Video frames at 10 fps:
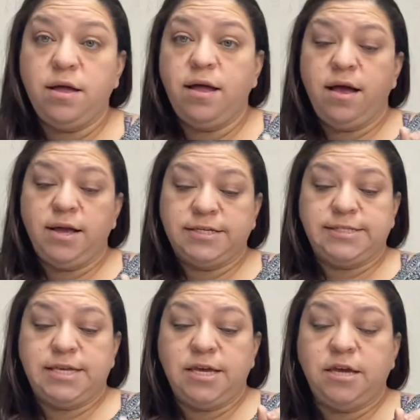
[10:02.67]

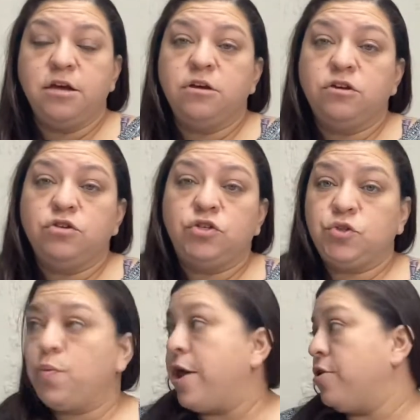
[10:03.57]
Husky
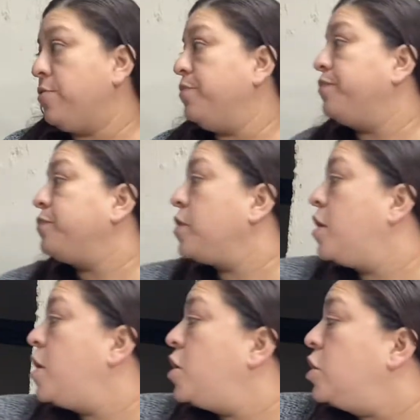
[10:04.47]
Sweater.
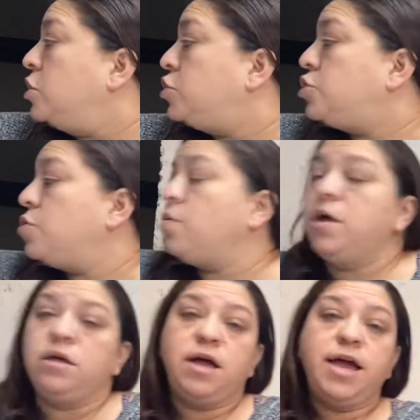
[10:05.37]
So
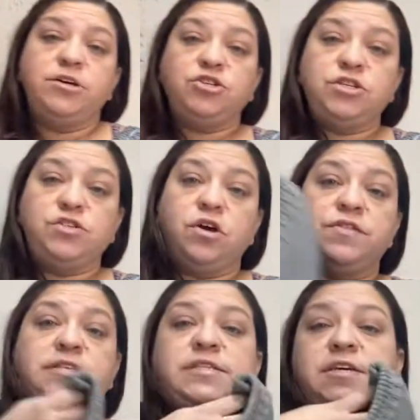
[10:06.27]
I actually saw
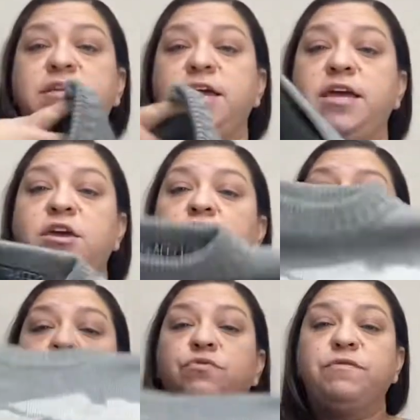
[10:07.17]
this in a
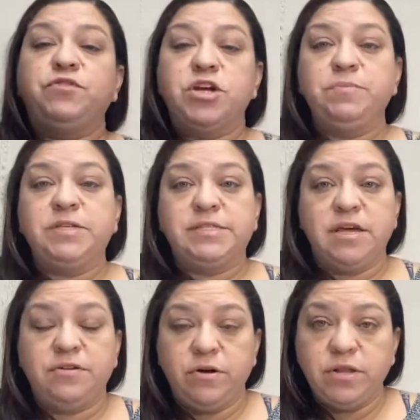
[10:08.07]
thrift shop in
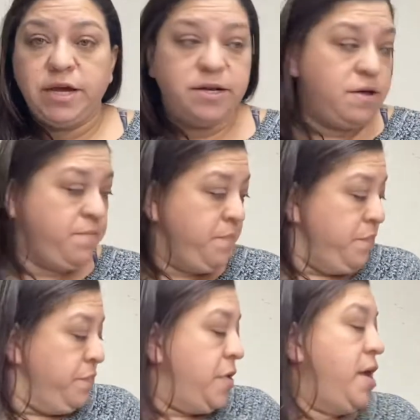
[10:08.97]
South Carolina,
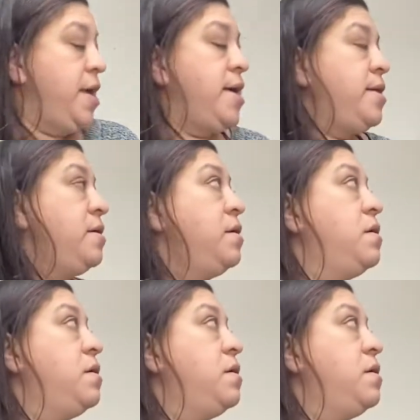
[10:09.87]
and